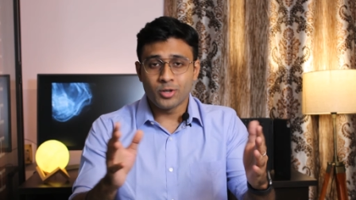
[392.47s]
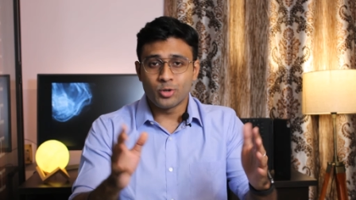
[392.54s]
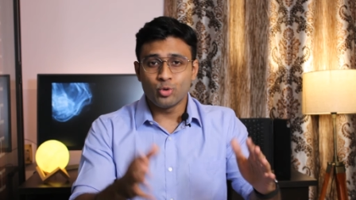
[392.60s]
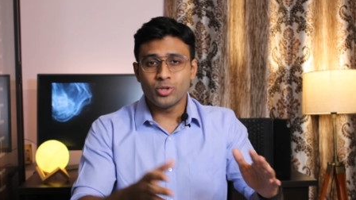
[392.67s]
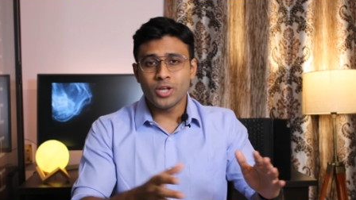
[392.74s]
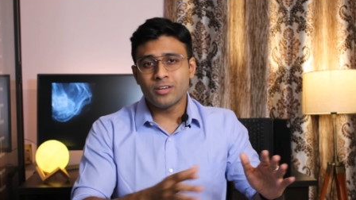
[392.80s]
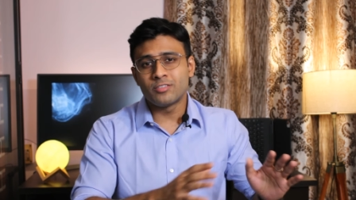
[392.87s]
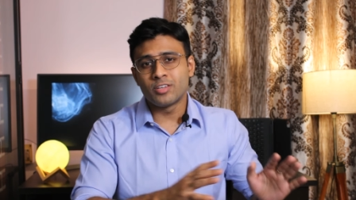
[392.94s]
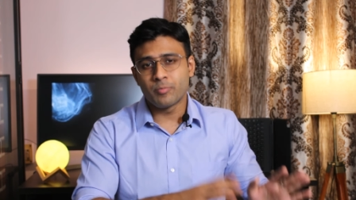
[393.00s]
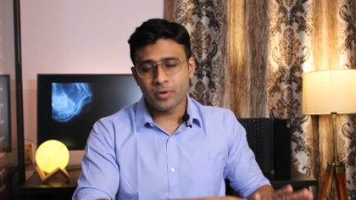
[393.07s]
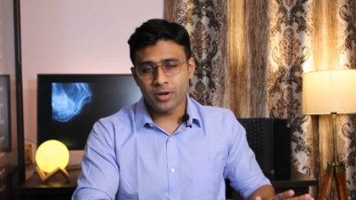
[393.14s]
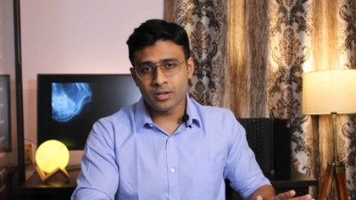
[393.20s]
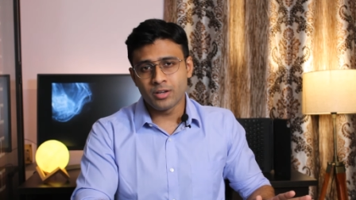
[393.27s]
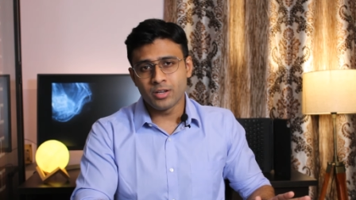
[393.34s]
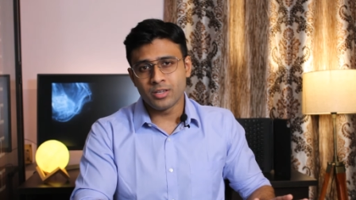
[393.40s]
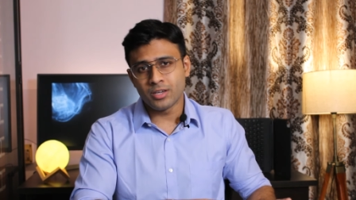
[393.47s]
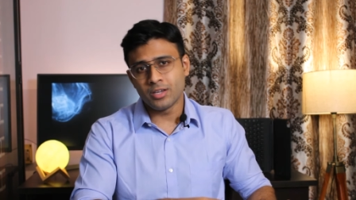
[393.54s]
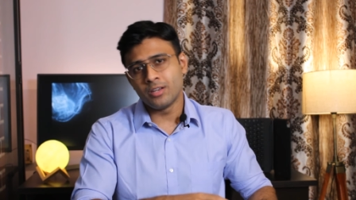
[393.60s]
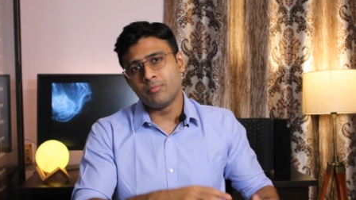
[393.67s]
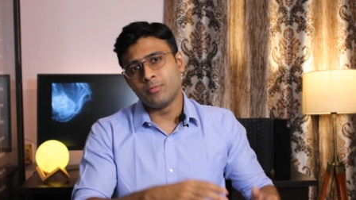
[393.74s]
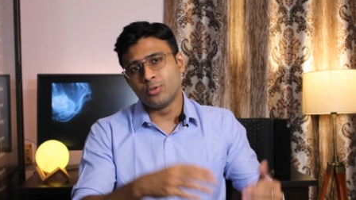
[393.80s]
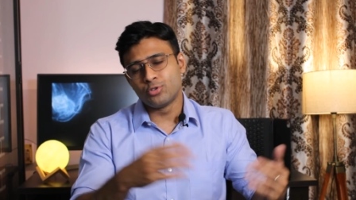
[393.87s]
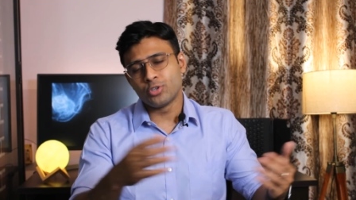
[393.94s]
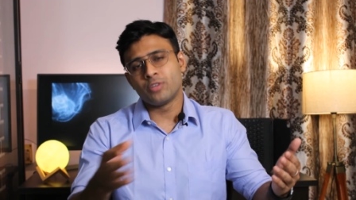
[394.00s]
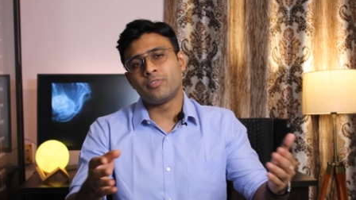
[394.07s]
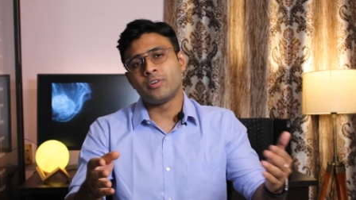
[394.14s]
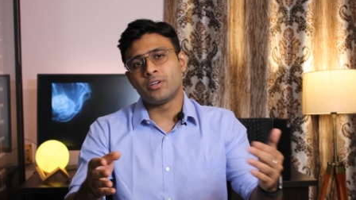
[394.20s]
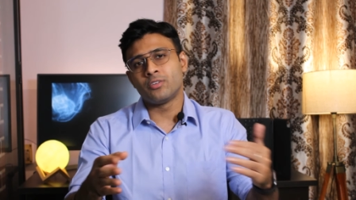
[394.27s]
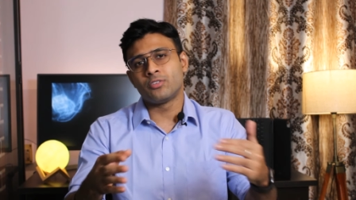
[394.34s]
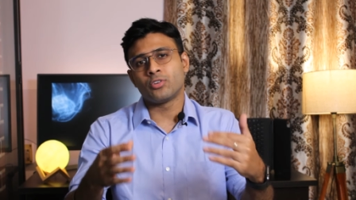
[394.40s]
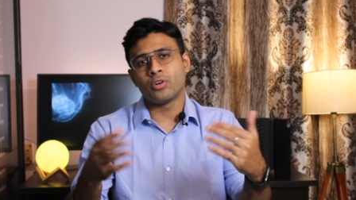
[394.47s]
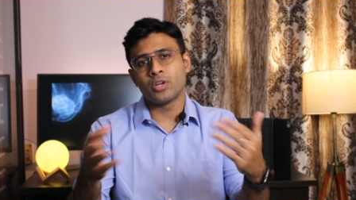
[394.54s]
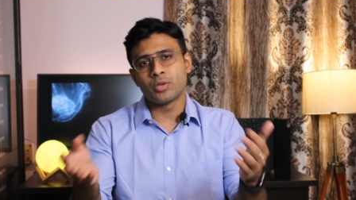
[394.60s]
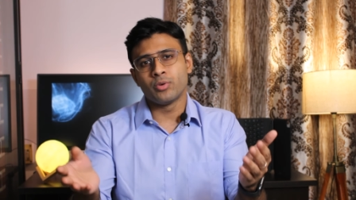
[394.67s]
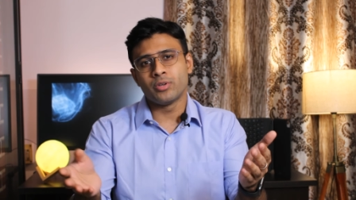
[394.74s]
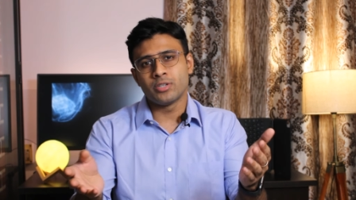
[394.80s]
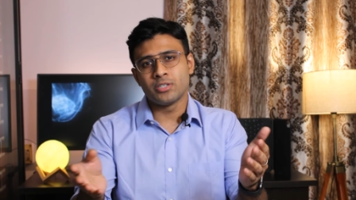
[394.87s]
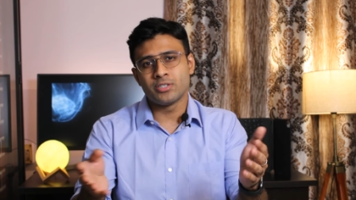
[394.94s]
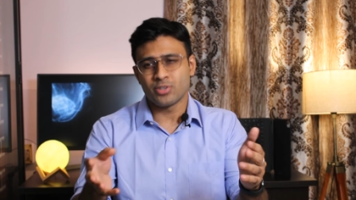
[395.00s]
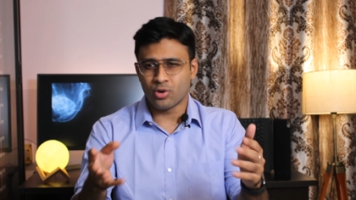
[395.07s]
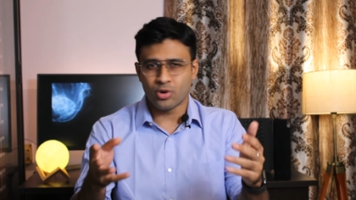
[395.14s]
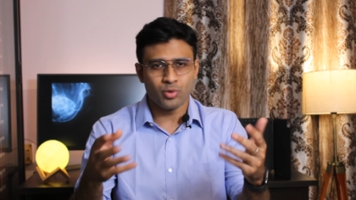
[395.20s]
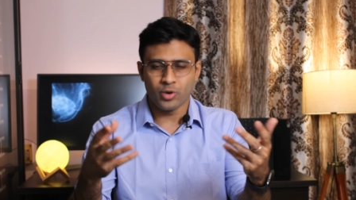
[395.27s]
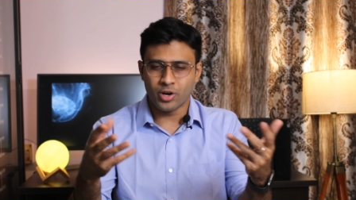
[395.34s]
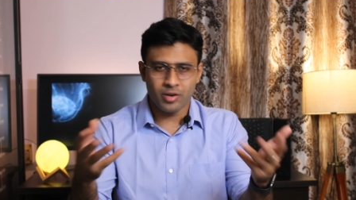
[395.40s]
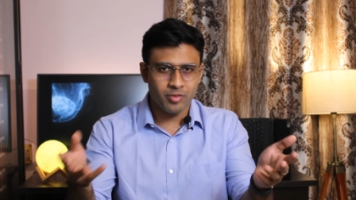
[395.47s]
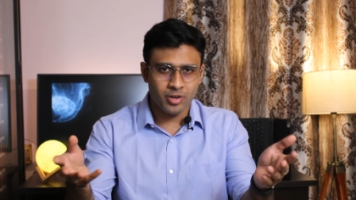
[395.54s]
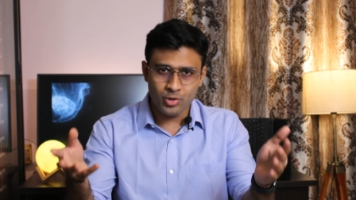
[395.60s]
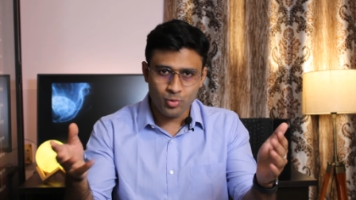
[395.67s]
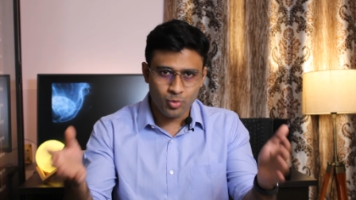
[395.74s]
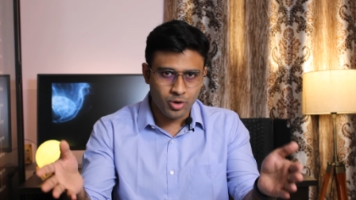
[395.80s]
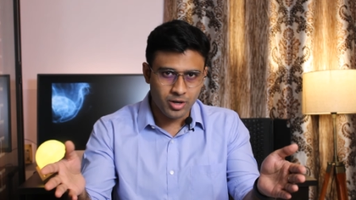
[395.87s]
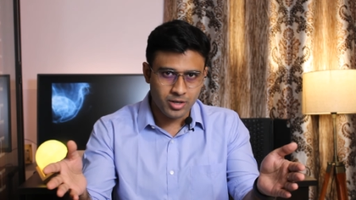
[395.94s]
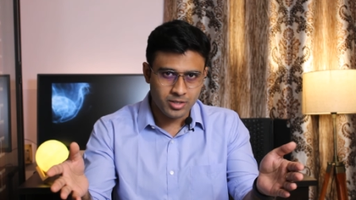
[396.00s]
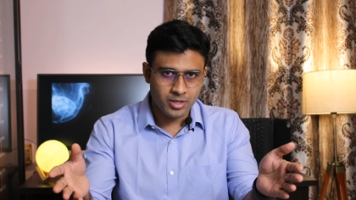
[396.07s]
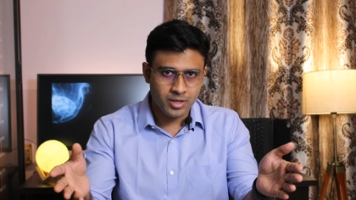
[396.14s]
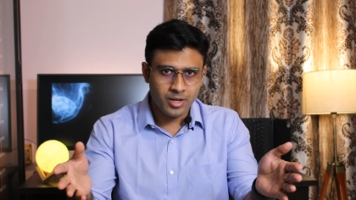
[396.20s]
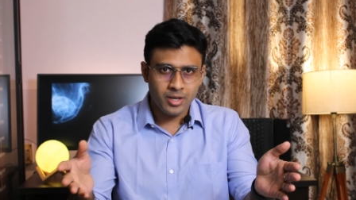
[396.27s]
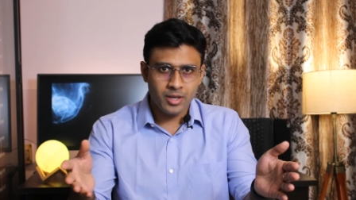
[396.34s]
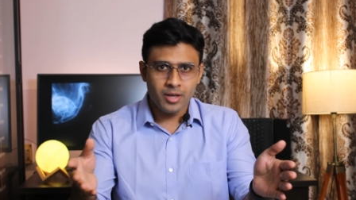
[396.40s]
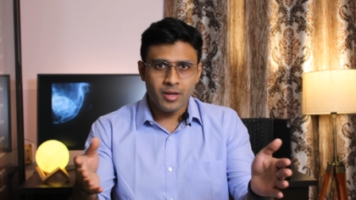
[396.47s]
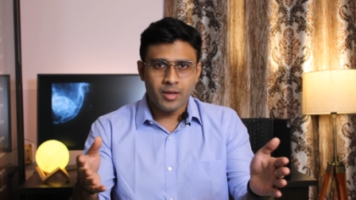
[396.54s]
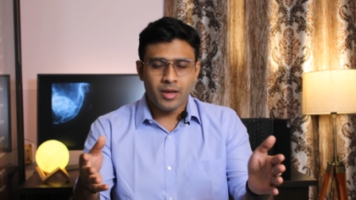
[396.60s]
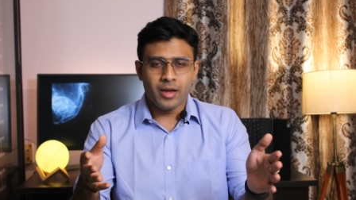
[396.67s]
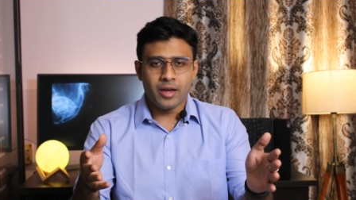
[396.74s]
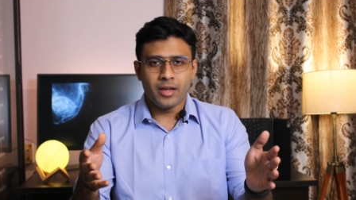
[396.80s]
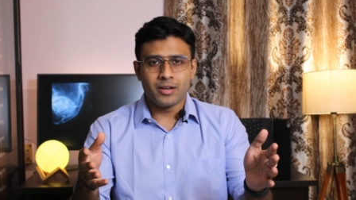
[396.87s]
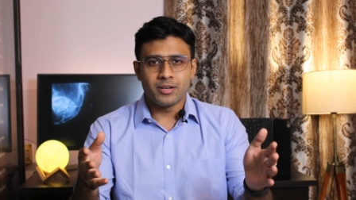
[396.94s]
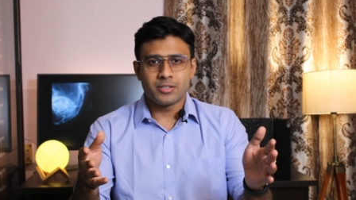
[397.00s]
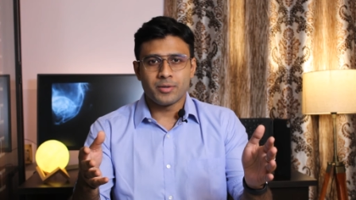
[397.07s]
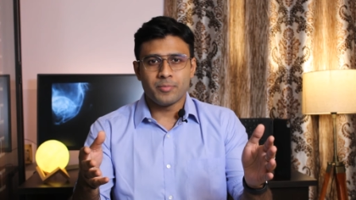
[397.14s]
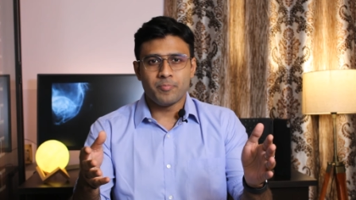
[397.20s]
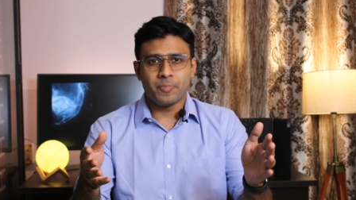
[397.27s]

do that separately in mutual funds or equities or wherever you want. And